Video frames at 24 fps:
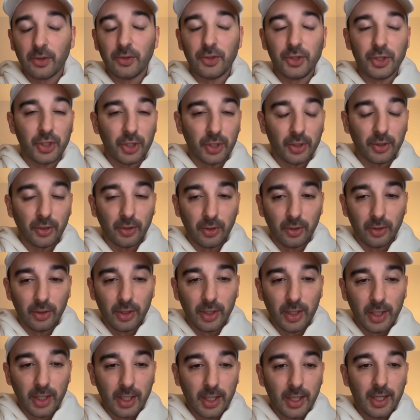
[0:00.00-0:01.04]
journal,
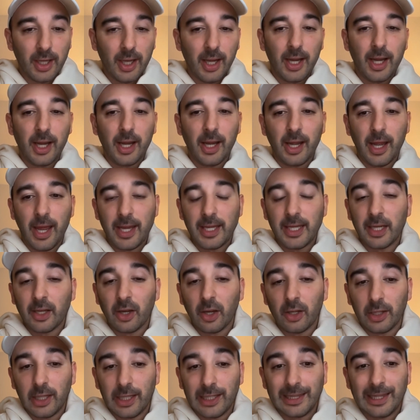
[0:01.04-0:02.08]
and he
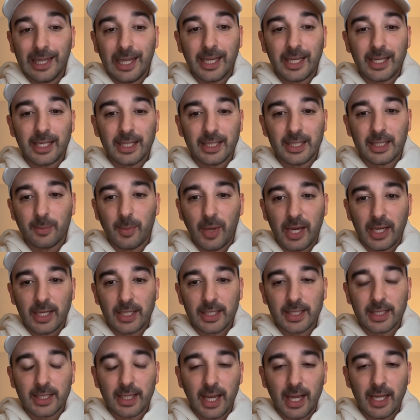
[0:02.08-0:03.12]
called it latent
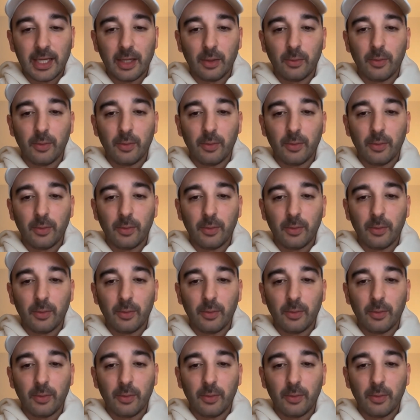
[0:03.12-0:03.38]
space. And it